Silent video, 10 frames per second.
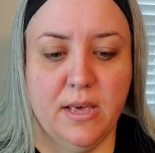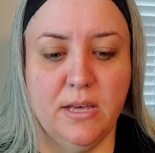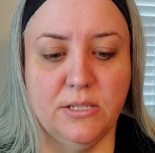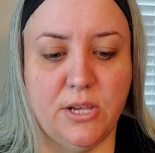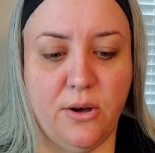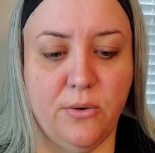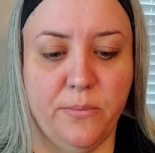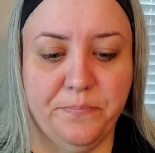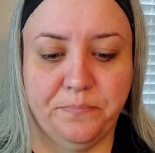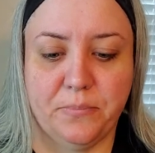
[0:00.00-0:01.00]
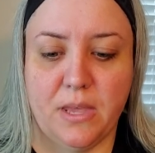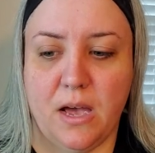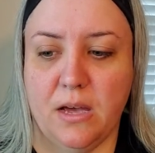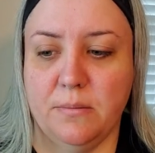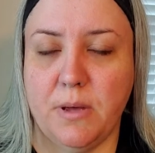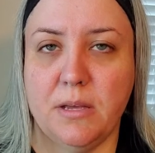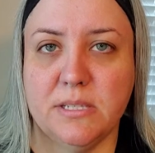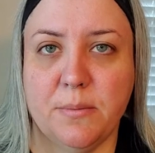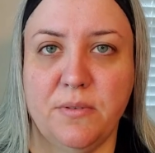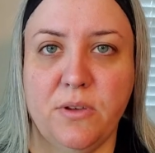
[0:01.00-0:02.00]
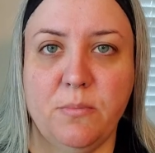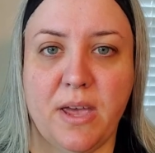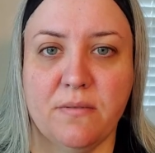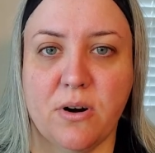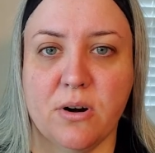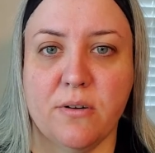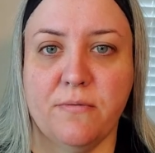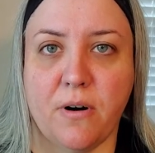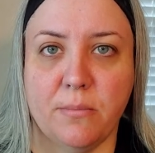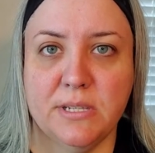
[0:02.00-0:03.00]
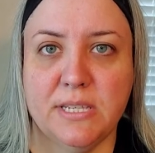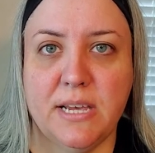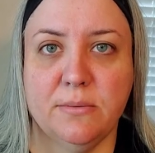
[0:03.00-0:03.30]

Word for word: So um, some of you may have heard of Farmasi.